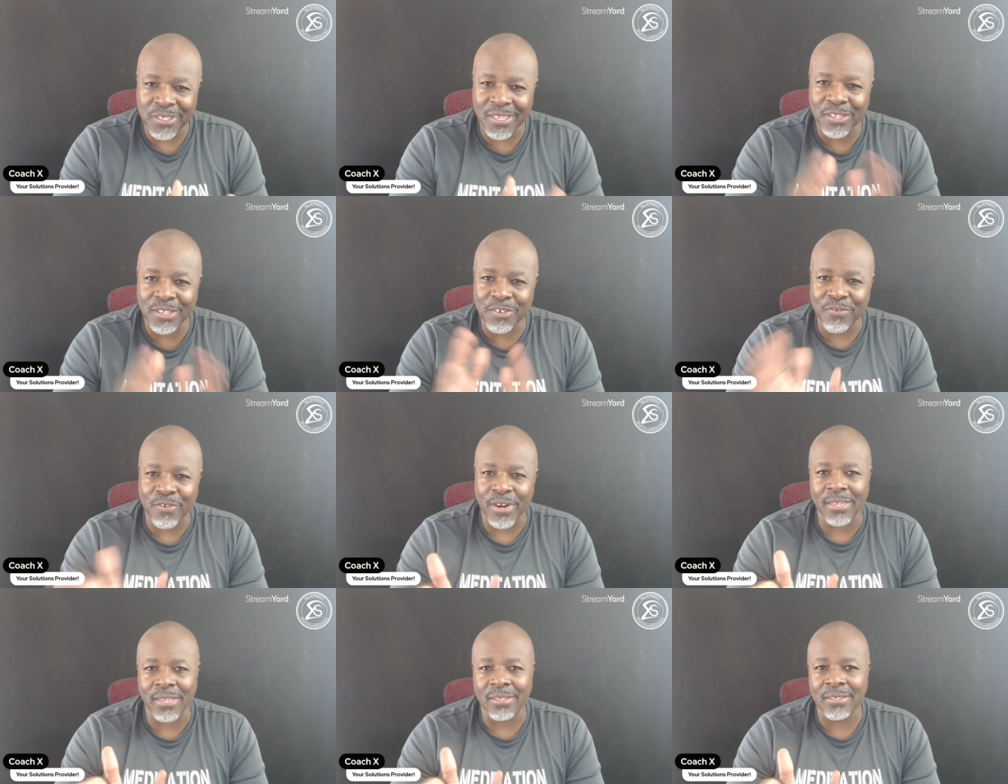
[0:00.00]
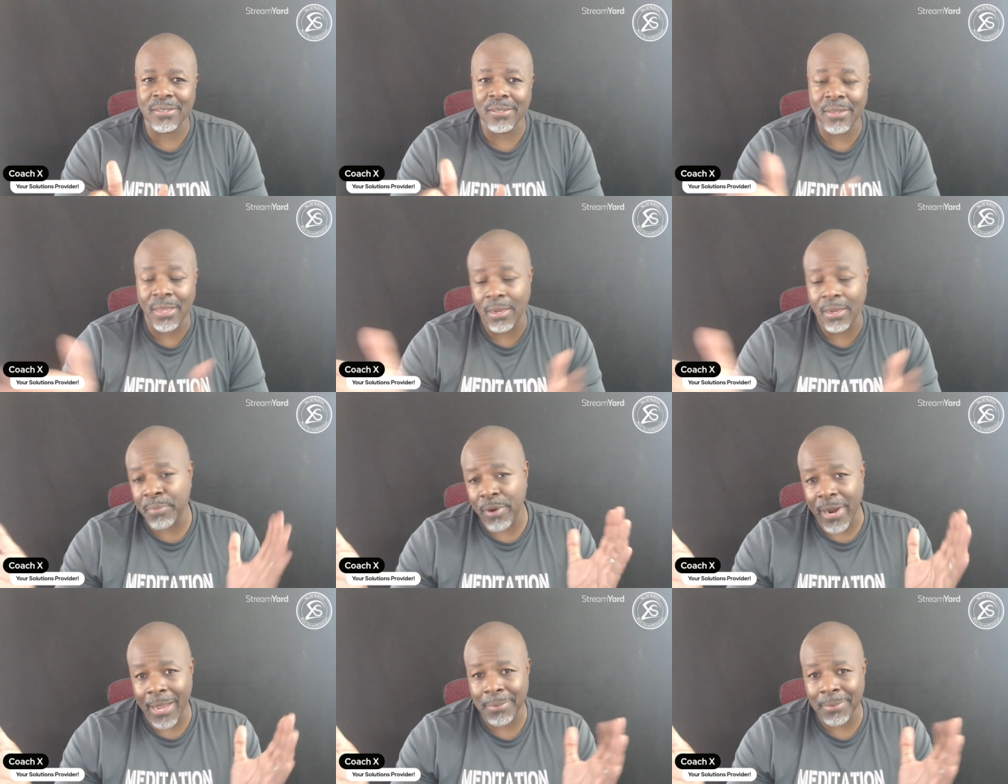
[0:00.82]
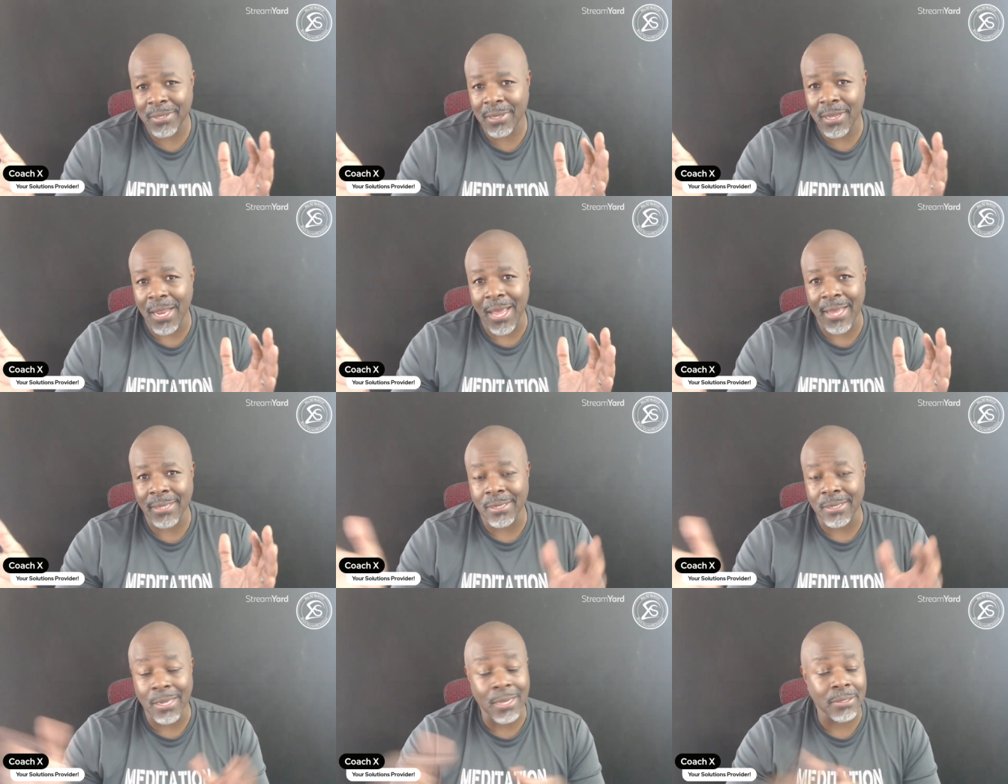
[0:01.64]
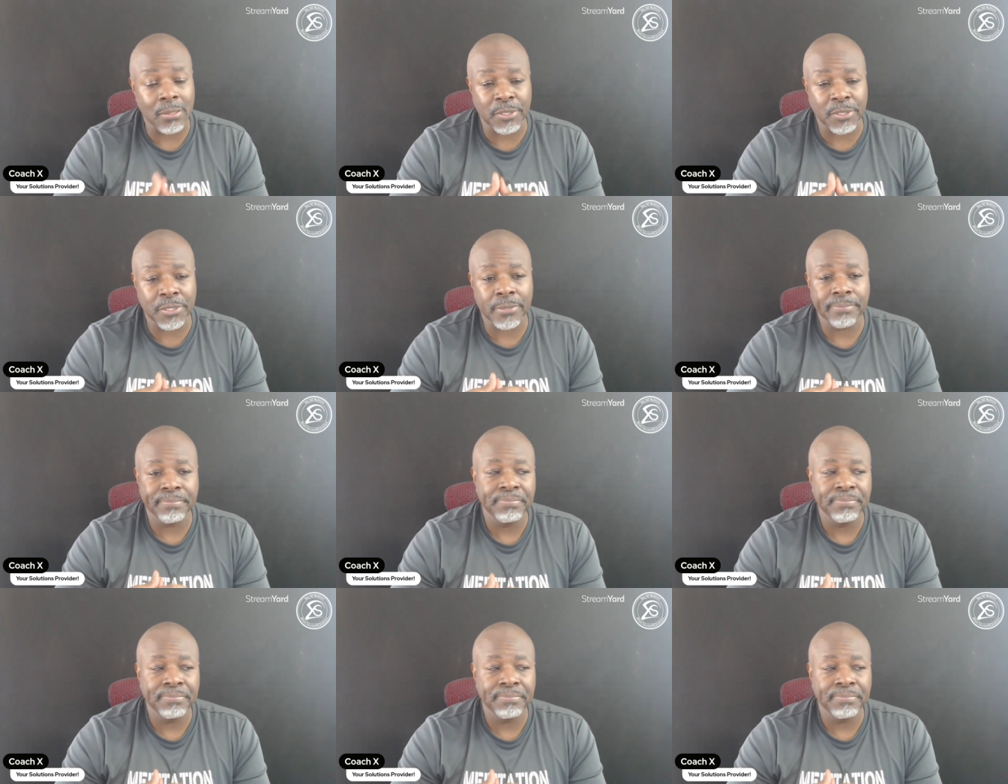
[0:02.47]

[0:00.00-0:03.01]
into friends and perhaps clients and customers.